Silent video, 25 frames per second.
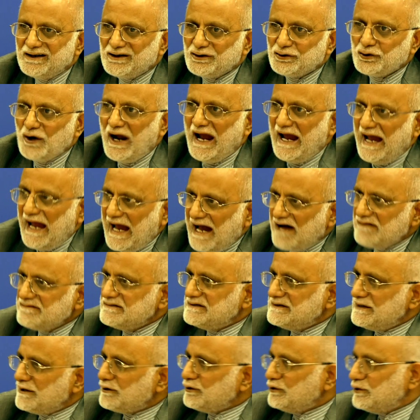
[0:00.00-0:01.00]
to have
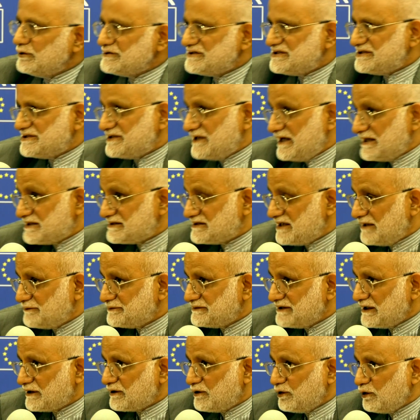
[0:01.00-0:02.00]
their own state
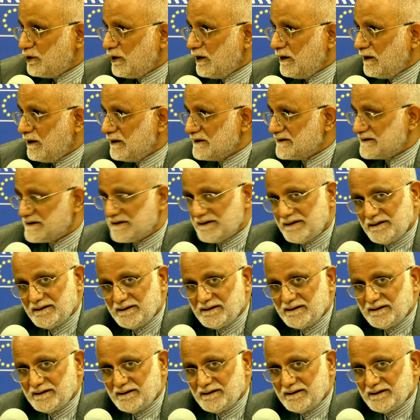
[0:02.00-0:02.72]
subject laws.